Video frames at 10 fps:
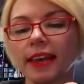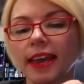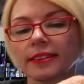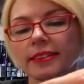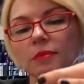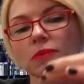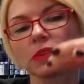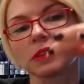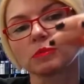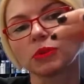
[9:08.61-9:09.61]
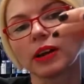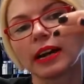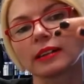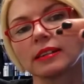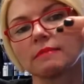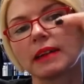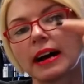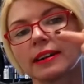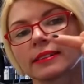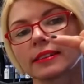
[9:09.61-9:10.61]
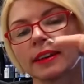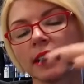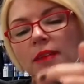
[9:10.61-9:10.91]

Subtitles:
Yes, some of it's product and mask,